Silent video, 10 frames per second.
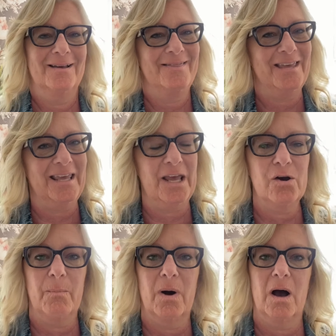the
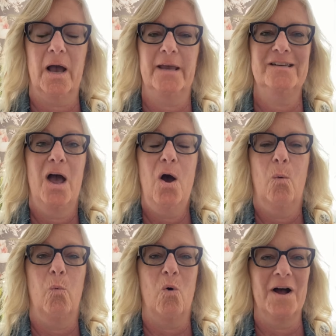ego mind,
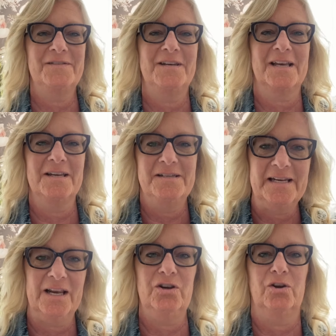wants to
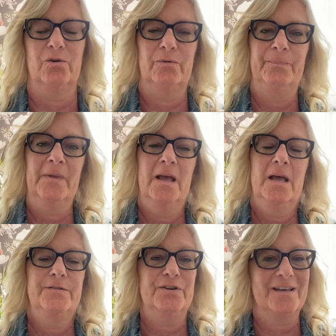continue
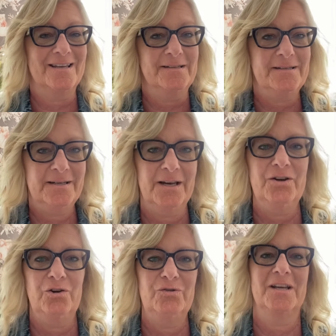to
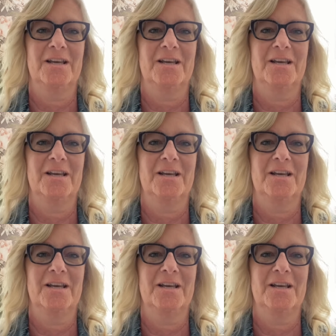continue to